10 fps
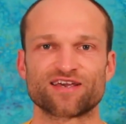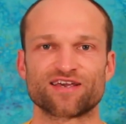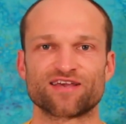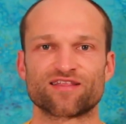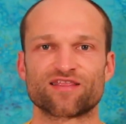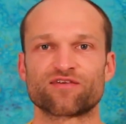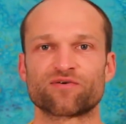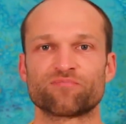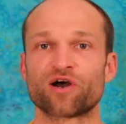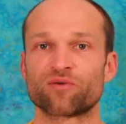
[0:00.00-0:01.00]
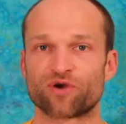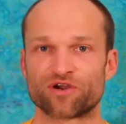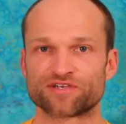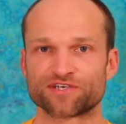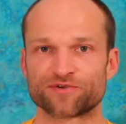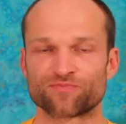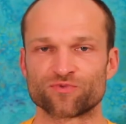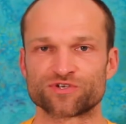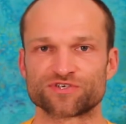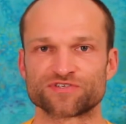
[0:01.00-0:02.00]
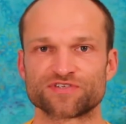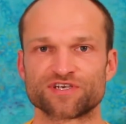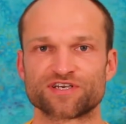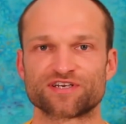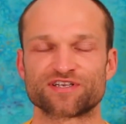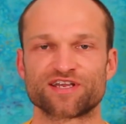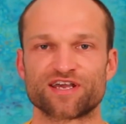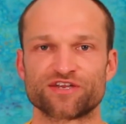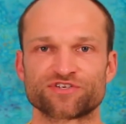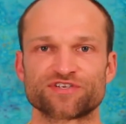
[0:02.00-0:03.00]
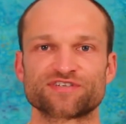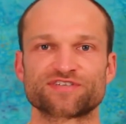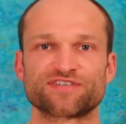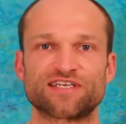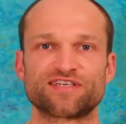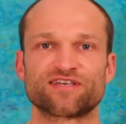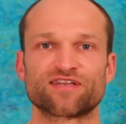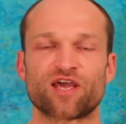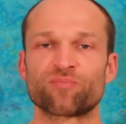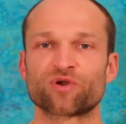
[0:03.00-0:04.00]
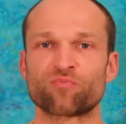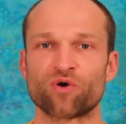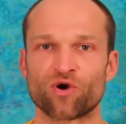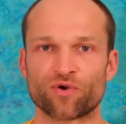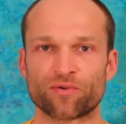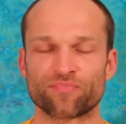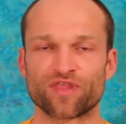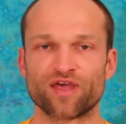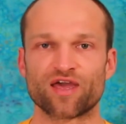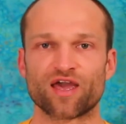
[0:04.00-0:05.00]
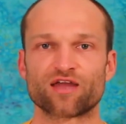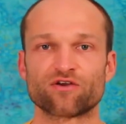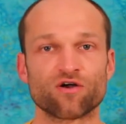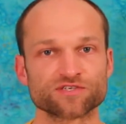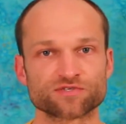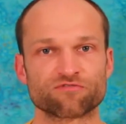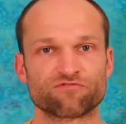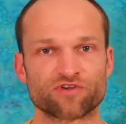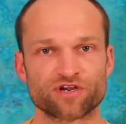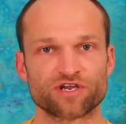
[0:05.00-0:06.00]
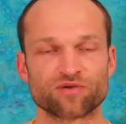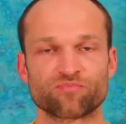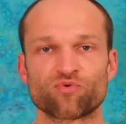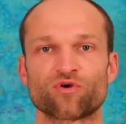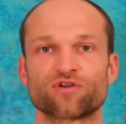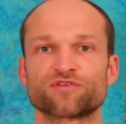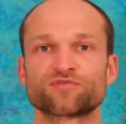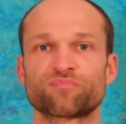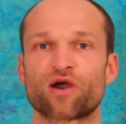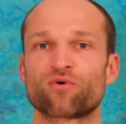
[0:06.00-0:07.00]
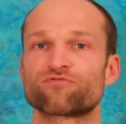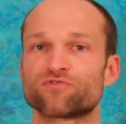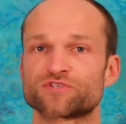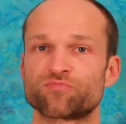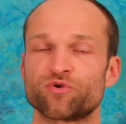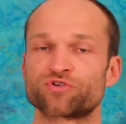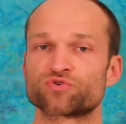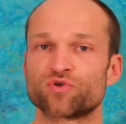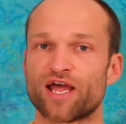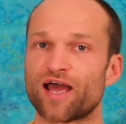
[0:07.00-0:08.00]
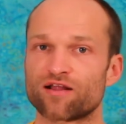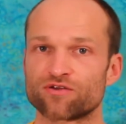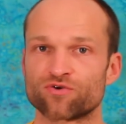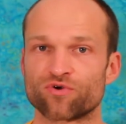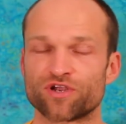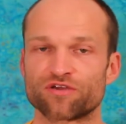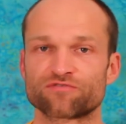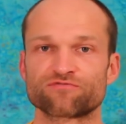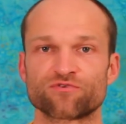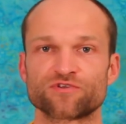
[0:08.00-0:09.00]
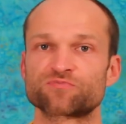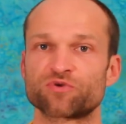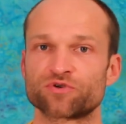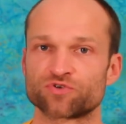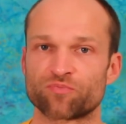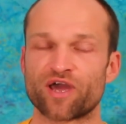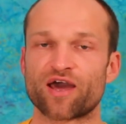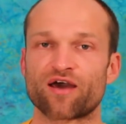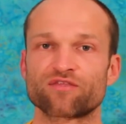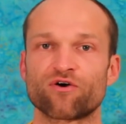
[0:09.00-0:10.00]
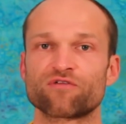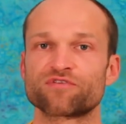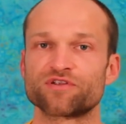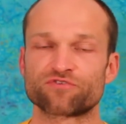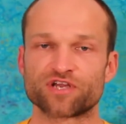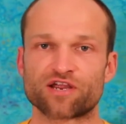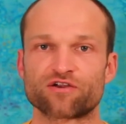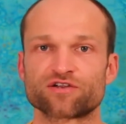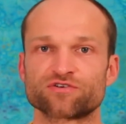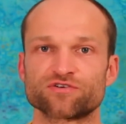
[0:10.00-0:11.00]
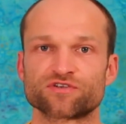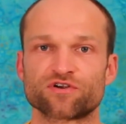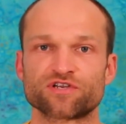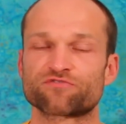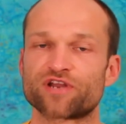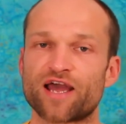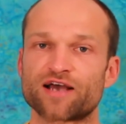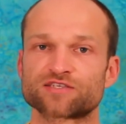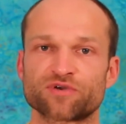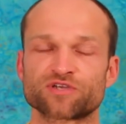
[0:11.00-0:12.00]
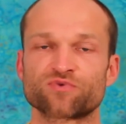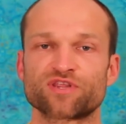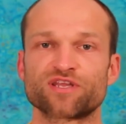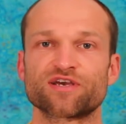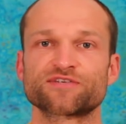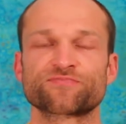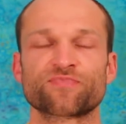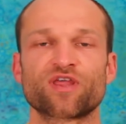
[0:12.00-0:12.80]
In the Mahabharata, which is an ancient Indian epic poem, and also a very important, powerful spiritual allegory for the spiritual path. All the different characters are different aspects within us.